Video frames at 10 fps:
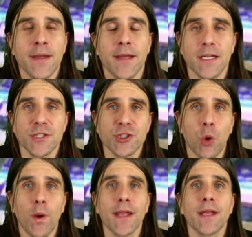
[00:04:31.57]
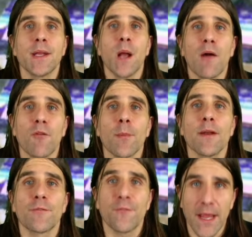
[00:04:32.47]
enjoying
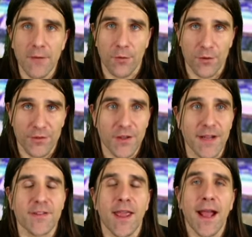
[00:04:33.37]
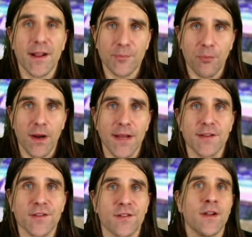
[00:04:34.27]
government favors like tax
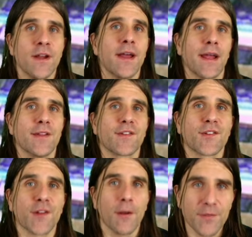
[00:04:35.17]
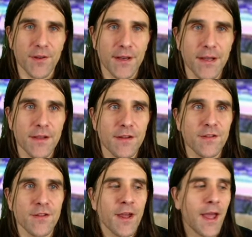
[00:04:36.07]
breaks and
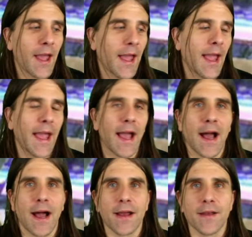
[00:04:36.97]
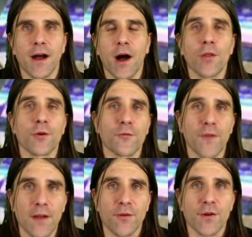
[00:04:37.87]
subsidies and uh, other
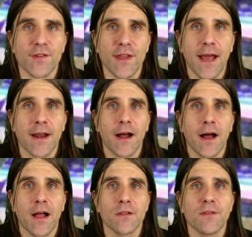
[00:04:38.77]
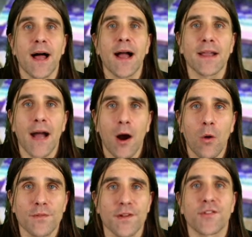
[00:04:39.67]
favors that uh, lock
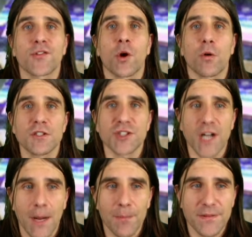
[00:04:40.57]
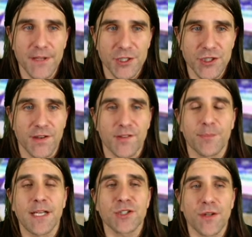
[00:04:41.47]
out, discourage competition,
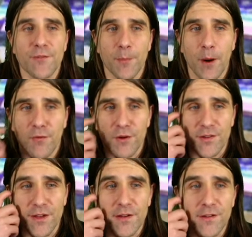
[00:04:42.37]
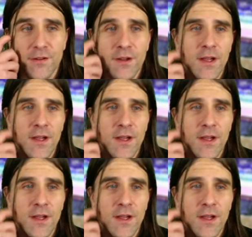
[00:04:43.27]
especially from overseas.